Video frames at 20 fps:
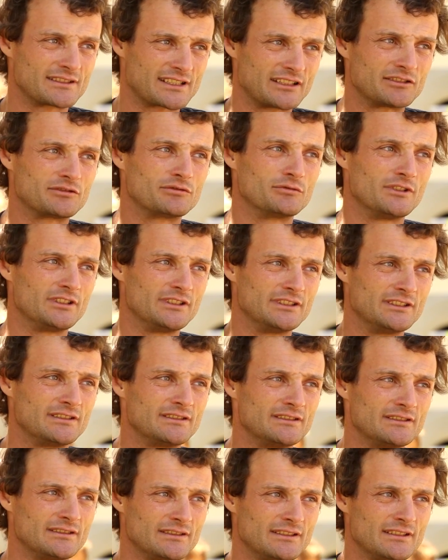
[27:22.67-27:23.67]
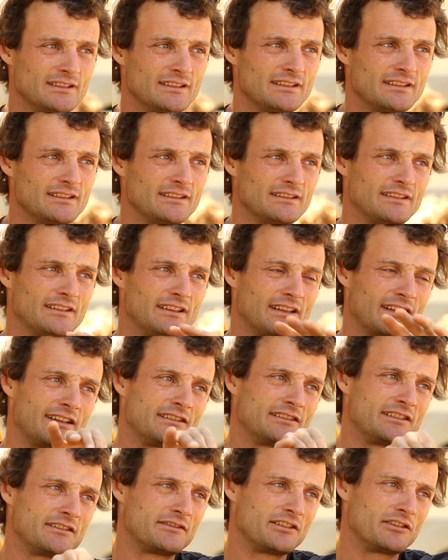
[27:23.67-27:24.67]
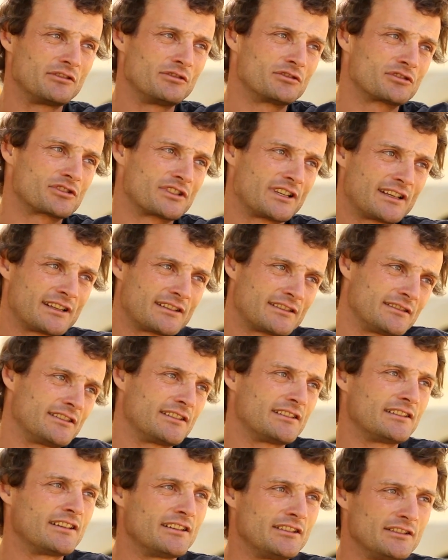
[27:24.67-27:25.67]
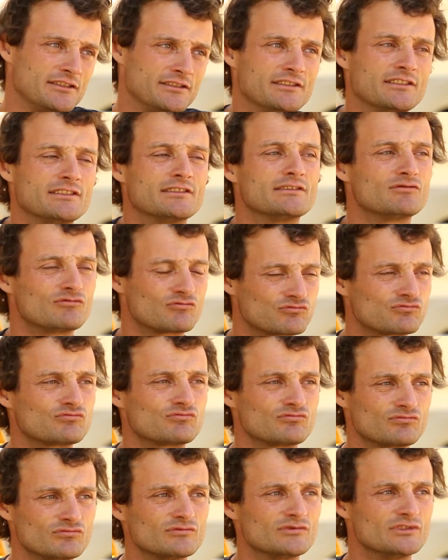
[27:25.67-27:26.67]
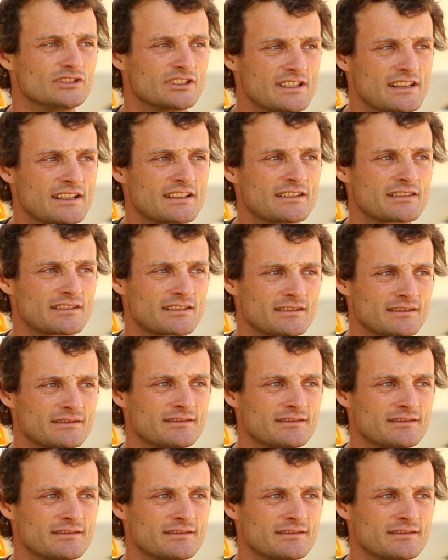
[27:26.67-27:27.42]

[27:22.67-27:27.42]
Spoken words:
sad to Eli. Negative, they go sad and then Eli. Yeah, it's nice.